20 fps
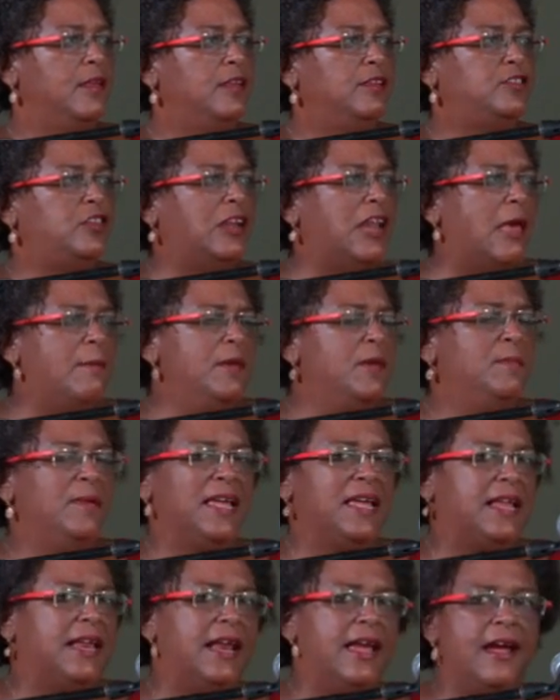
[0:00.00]
So let me be
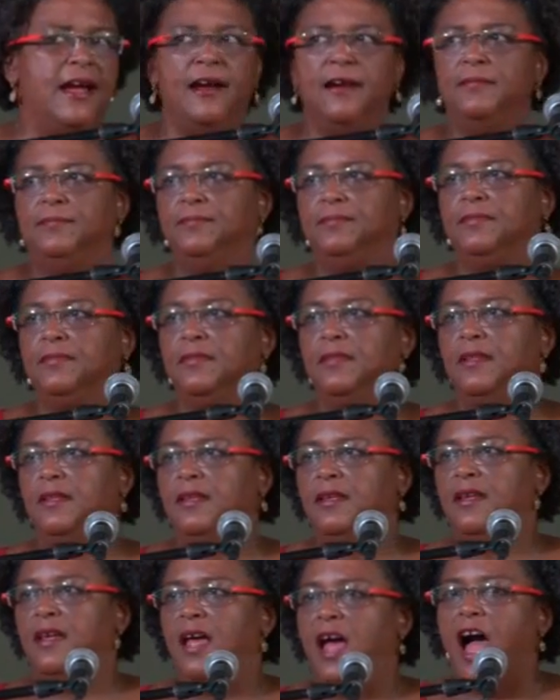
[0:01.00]
clear.
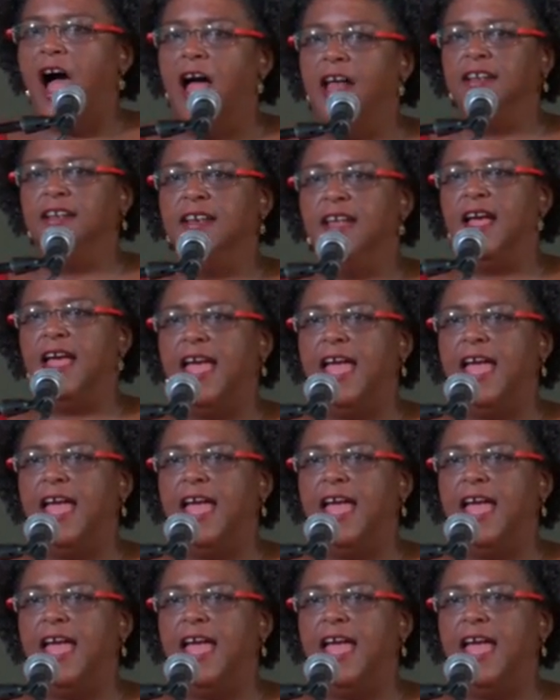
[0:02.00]
Under